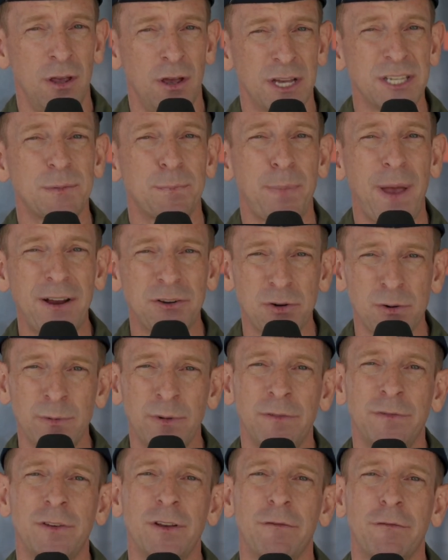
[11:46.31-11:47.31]
a spectrum
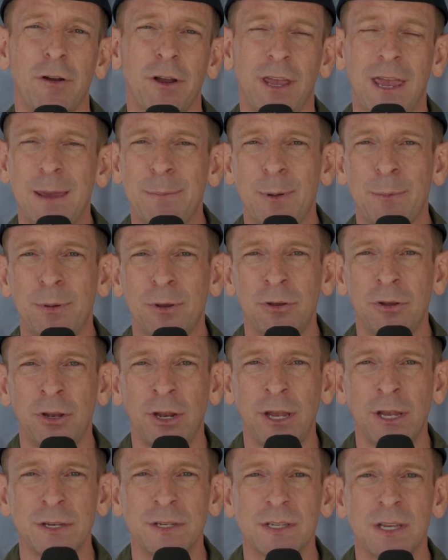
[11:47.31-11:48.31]
of different
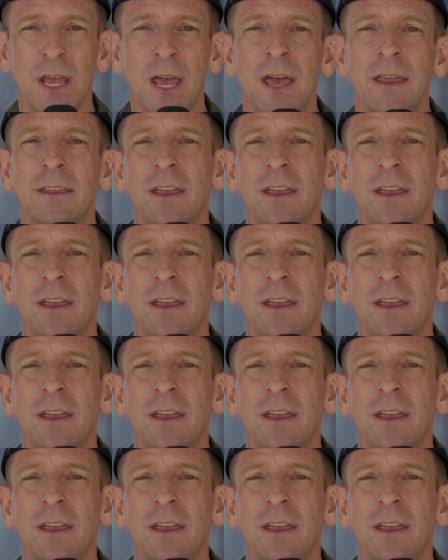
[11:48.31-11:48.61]
capabilities